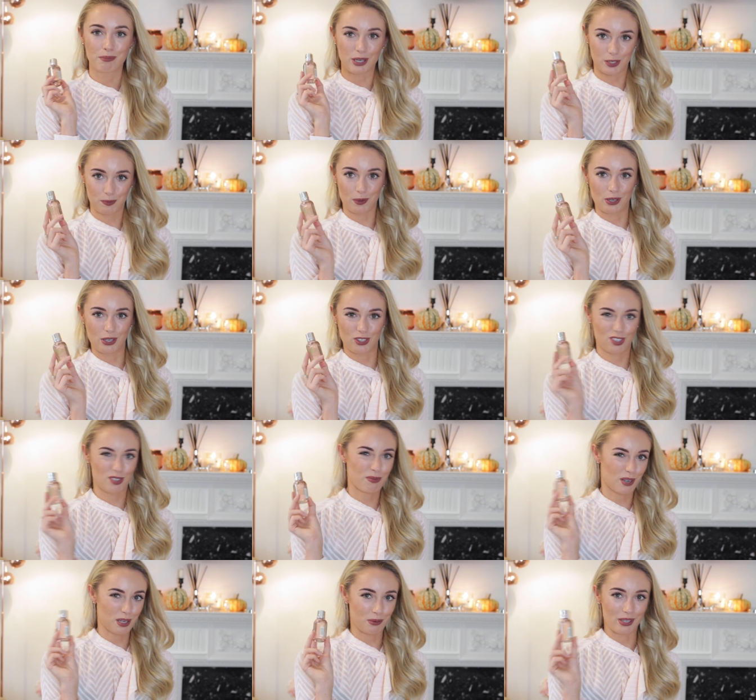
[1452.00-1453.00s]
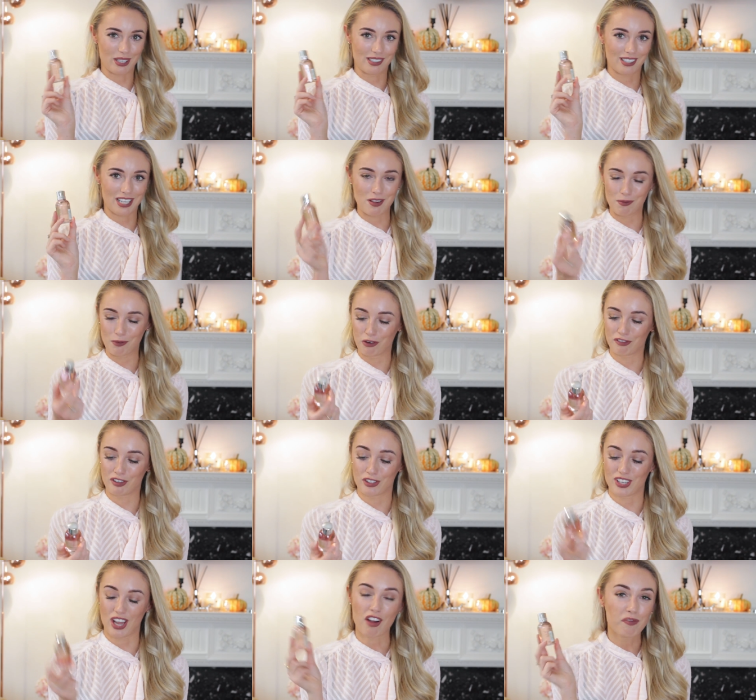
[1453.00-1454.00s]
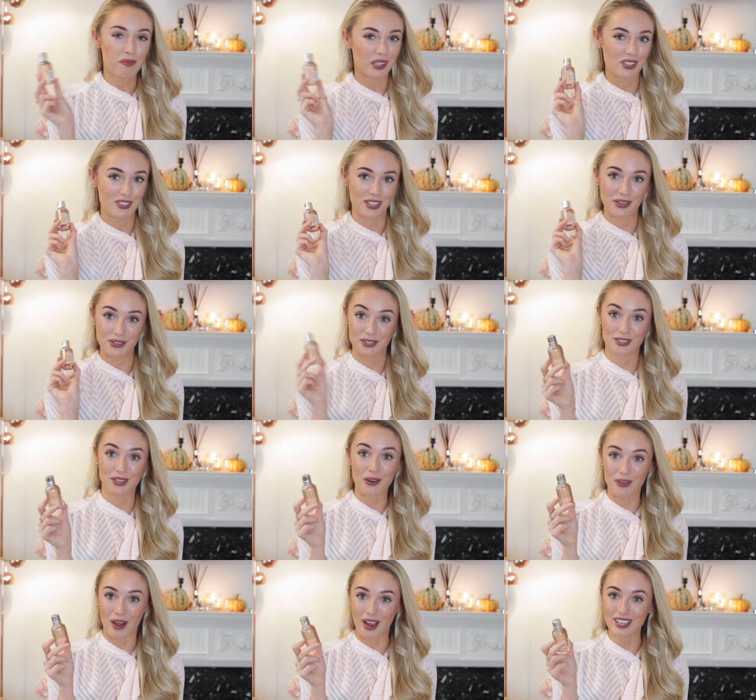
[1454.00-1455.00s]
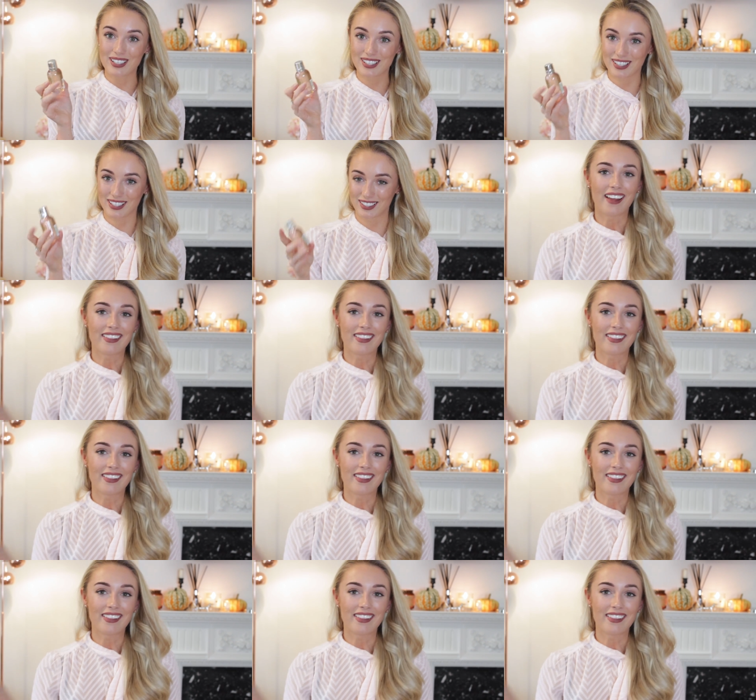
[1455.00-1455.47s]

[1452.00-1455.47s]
but to be honest, you probably want to keep them all for yourself because they are so nice.